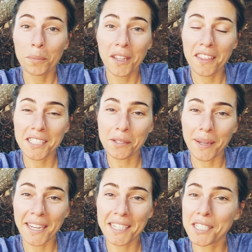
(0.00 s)
to this
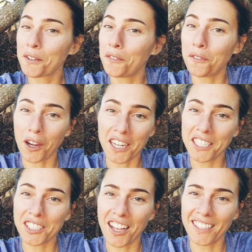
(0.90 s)
week's Friday
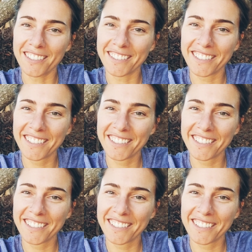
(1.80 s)
Challenge.